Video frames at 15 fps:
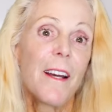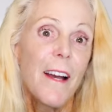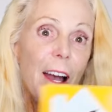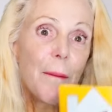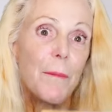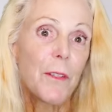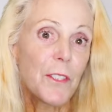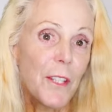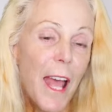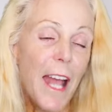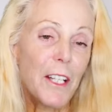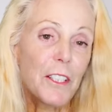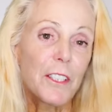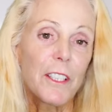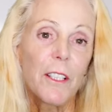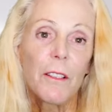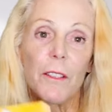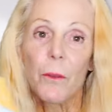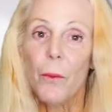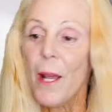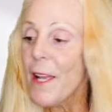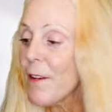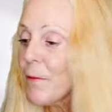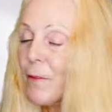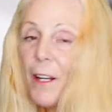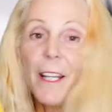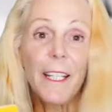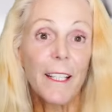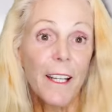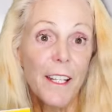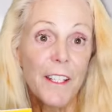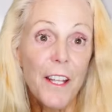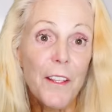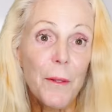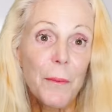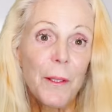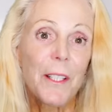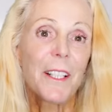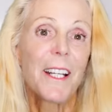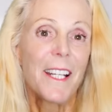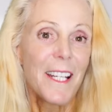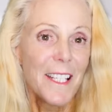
I'm actually on the way of writing another book